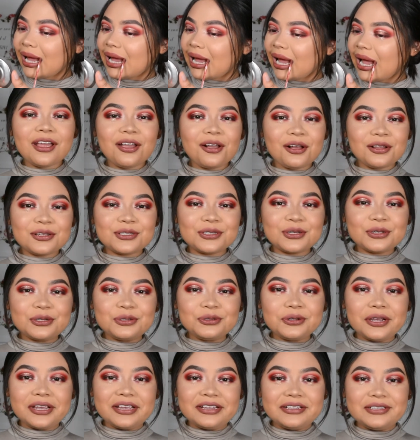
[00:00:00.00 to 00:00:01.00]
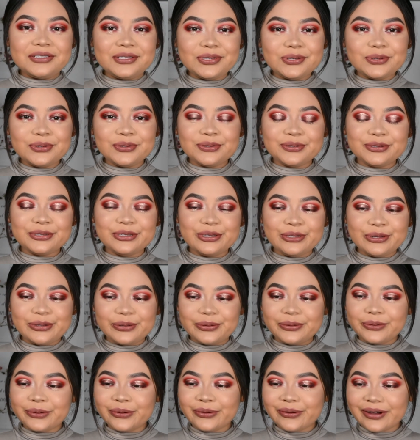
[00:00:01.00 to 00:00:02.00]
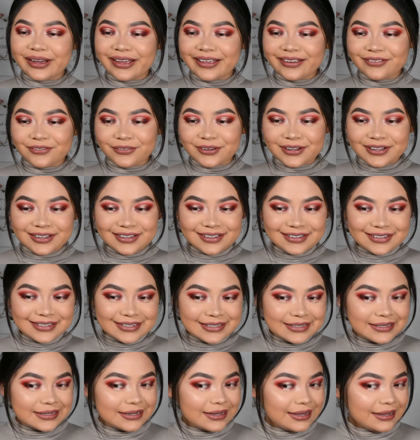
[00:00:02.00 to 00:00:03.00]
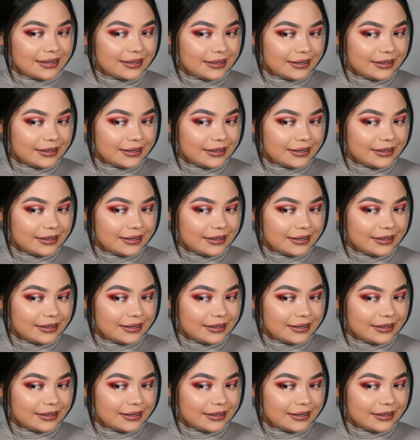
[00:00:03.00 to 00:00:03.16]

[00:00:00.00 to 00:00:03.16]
What I also tried to do was